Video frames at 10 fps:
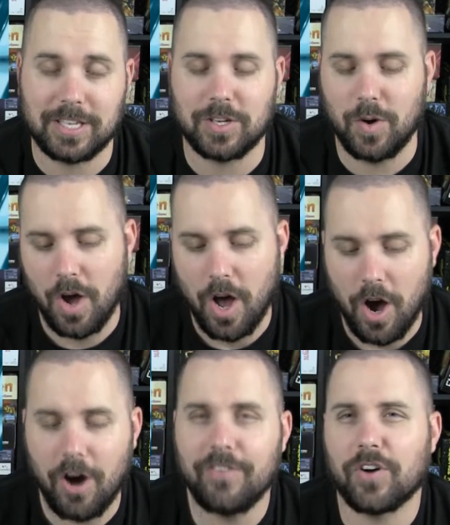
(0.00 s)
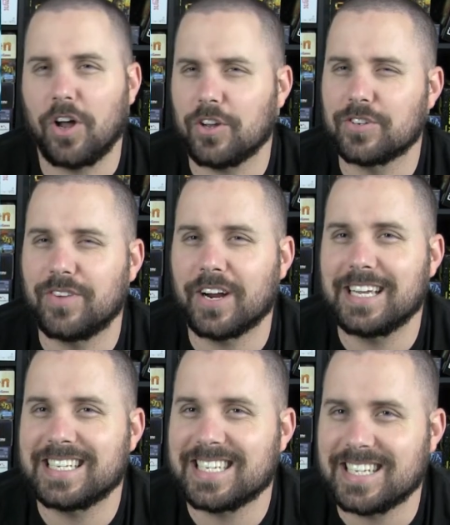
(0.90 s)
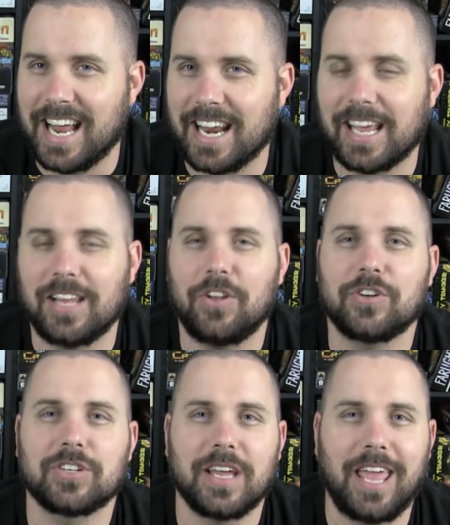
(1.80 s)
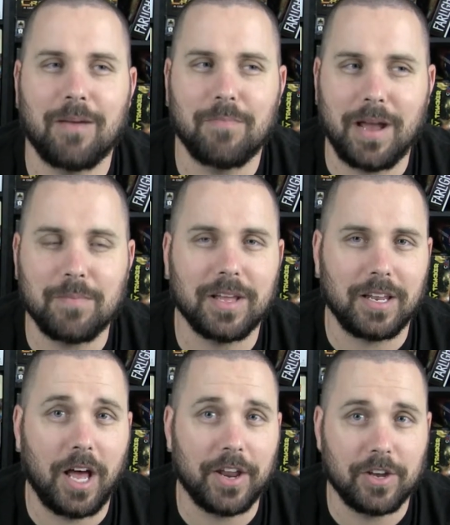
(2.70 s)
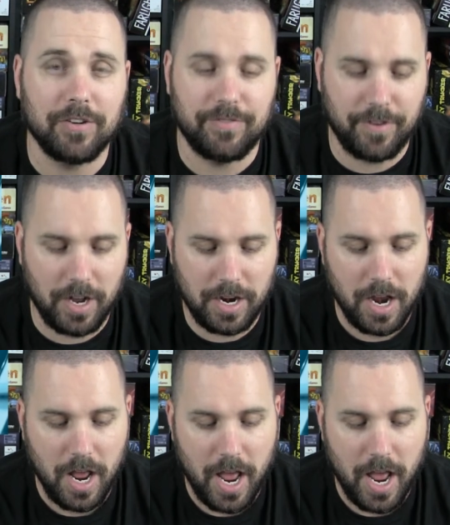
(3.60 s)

So overall, it looks very aesthetic. It looks like it might be a lot of good fun,